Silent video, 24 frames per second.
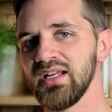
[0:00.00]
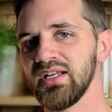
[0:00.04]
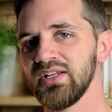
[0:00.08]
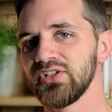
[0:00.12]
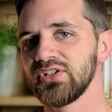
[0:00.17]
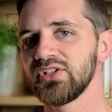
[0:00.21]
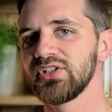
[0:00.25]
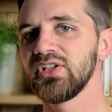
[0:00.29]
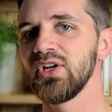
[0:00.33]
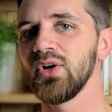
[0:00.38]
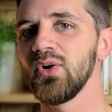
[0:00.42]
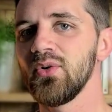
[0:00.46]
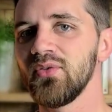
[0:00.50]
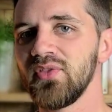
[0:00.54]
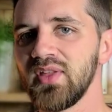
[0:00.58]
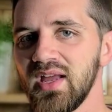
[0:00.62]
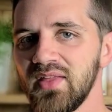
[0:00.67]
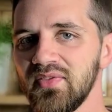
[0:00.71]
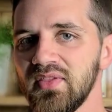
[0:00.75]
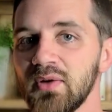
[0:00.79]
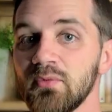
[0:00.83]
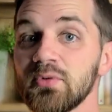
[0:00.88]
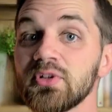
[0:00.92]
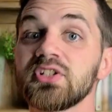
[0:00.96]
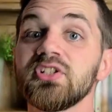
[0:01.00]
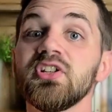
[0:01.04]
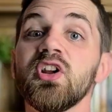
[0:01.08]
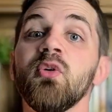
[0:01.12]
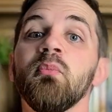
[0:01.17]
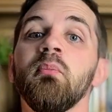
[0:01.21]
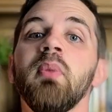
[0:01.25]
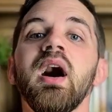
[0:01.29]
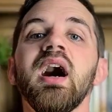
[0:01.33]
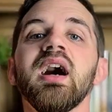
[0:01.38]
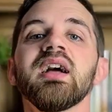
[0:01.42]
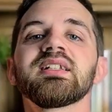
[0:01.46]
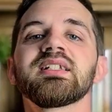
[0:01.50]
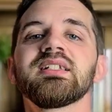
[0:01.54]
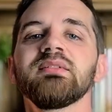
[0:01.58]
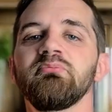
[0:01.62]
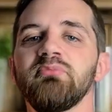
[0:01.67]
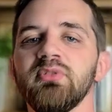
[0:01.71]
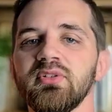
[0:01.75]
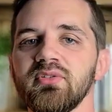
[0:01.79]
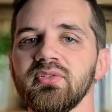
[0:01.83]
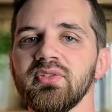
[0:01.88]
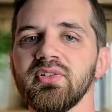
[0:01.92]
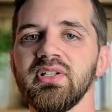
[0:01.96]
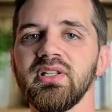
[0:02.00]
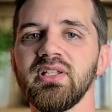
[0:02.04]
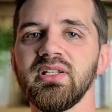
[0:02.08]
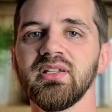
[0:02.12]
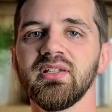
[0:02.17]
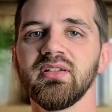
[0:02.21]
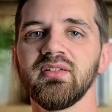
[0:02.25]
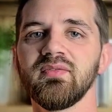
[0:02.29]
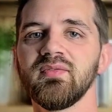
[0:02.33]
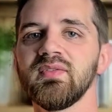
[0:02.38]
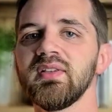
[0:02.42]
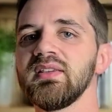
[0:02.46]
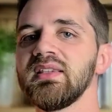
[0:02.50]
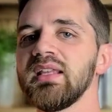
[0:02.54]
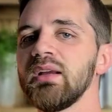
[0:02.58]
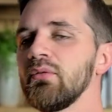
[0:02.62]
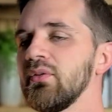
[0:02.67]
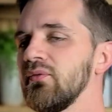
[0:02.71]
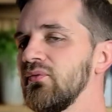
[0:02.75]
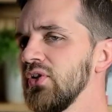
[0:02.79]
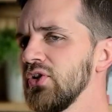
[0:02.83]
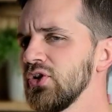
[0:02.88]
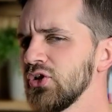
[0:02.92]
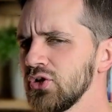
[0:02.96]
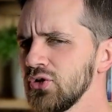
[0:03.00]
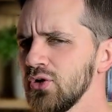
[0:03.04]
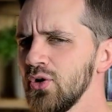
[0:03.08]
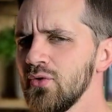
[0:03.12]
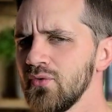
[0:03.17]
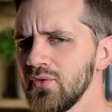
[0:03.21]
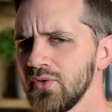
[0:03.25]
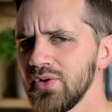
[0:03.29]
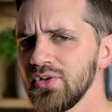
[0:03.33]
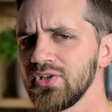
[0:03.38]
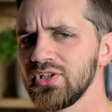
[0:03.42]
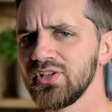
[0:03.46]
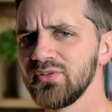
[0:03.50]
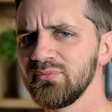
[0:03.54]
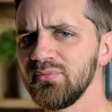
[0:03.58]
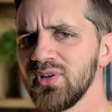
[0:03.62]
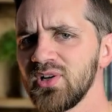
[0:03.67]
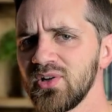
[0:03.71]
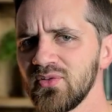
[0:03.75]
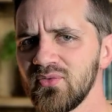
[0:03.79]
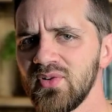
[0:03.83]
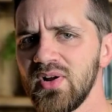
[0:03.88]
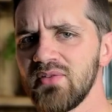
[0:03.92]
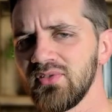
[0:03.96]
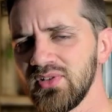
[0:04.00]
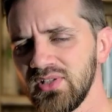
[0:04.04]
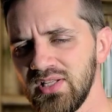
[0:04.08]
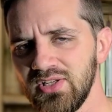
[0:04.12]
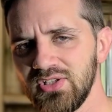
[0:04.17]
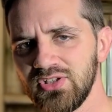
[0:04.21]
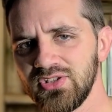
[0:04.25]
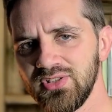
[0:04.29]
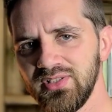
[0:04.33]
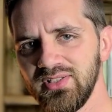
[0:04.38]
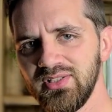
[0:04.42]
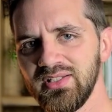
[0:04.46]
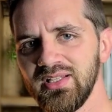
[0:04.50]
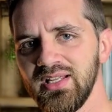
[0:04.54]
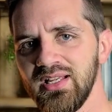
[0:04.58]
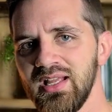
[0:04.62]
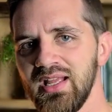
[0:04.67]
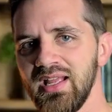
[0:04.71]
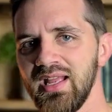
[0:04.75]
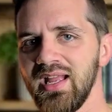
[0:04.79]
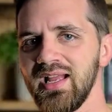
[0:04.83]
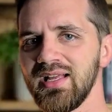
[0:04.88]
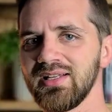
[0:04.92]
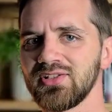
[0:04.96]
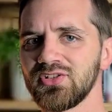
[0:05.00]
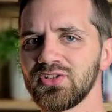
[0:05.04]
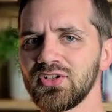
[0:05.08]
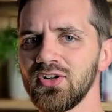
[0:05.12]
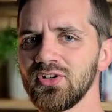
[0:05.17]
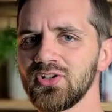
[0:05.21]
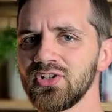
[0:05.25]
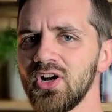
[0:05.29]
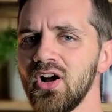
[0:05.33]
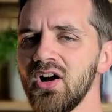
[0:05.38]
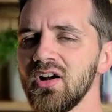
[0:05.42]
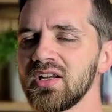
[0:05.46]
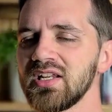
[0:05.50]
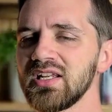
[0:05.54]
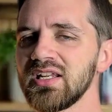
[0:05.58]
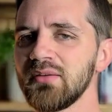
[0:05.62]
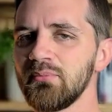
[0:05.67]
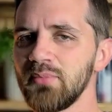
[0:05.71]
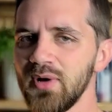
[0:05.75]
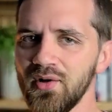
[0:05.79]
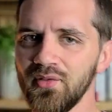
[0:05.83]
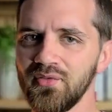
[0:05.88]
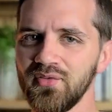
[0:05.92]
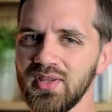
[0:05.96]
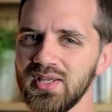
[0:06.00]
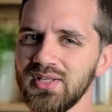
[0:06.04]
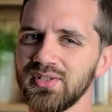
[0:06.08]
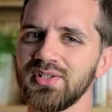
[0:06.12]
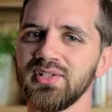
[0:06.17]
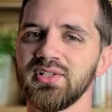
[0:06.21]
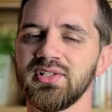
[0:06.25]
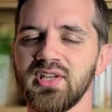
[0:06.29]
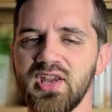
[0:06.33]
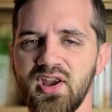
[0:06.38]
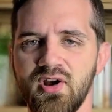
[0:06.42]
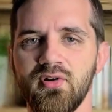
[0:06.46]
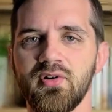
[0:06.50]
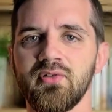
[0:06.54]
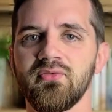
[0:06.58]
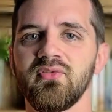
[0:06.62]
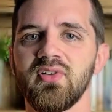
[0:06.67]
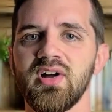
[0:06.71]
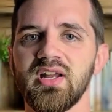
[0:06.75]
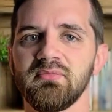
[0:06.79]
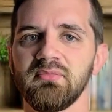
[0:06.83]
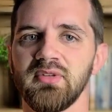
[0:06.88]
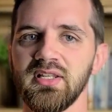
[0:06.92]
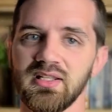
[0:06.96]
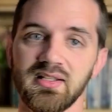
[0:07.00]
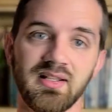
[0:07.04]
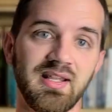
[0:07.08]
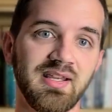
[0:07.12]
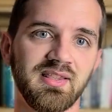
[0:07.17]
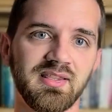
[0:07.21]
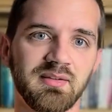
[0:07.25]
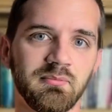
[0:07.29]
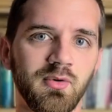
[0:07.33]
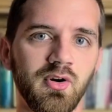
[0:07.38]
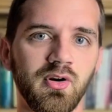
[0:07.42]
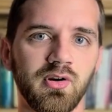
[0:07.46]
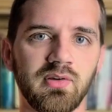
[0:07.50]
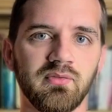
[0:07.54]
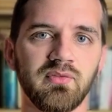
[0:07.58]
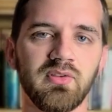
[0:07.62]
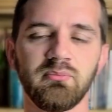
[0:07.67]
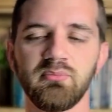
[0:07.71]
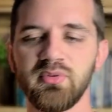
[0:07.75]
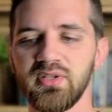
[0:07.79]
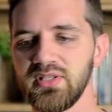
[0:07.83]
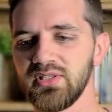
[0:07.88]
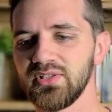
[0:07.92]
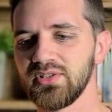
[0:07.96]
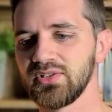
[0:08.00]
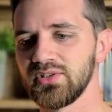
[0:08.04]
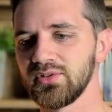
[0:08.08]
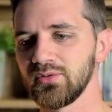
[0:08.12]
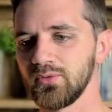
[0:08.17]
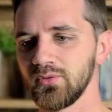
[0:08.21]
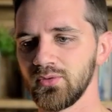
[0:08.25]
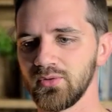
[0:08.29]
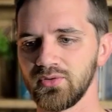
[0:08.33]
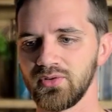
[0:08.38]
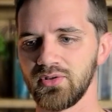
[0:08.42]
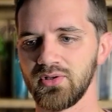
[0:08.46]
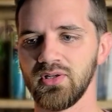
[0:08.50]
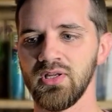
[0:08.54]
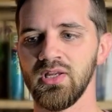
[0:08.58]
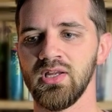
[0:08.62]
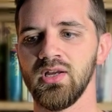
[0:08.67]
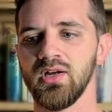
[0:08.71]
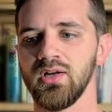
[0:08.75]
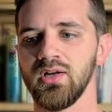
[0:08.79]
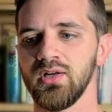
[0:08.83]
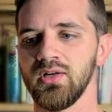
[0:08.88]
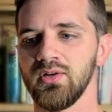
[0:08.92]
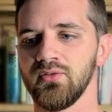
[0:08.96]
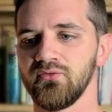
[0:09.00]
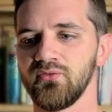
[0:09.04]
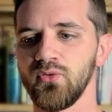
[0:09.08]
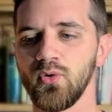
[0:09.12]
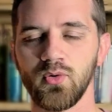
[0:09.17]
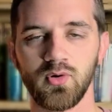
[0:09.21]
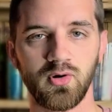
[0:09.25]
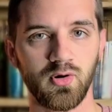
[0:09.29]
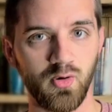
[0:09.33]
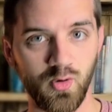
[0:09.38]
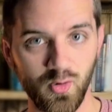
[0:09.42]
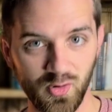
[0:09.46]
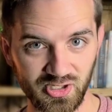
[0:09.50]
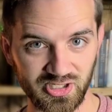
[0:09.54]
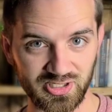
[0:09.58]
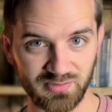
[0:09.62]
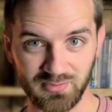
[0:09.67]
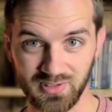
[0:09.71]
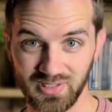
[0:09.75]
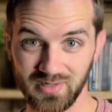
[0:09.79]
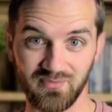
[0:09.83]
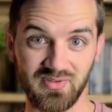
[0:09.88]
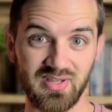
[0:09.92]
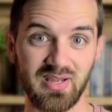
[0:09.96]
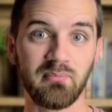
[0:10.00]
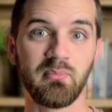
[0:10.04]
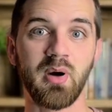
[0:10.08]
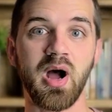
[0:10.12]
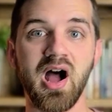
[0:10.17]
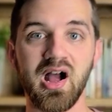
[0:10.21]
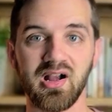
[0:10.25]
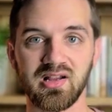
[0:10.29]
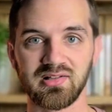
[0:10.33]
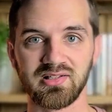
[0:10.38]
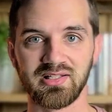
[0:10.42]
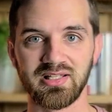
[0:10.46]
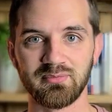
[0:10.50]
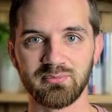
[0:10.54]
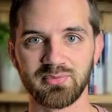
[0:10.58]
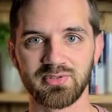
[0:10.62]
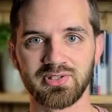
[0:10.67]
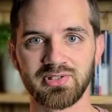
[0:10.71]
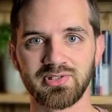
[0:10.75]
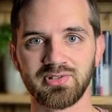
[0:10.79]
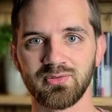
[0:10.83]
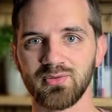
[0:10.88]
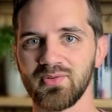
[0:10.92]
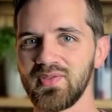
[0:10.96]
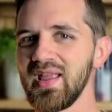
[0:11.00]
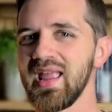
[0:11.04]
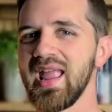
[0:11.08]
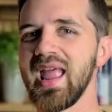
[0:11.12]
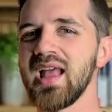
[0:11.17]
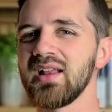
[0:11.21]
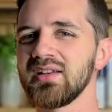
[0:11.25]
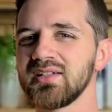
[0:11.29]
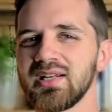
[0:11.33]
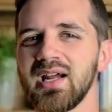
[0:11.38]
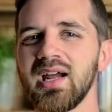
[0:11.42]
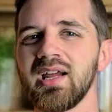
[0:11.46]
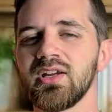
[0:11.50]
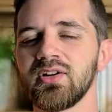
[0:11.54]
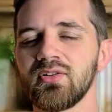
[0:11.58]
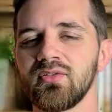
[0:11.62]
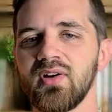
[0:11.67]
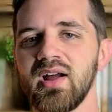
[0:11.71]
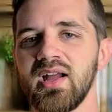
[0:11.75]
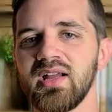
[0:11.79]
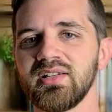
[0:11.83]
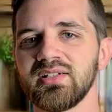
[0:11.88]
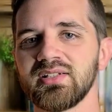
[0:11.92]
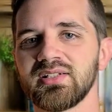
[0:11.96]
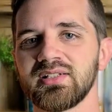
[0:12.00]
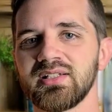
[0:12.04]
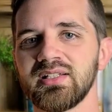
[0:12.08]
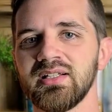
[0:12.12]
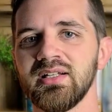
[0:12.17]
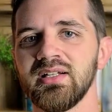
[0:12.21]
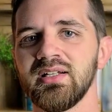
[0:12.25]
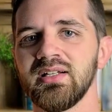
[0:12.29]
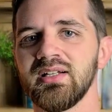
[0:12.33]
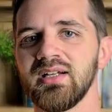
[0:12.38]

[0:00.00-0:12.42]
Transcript: so that there was no possibility that they would venture over into the book of Revelation and start talking about things that terrified me, like the mark of the beast or the 4 horsemen of the apocalypse or the Antichrist.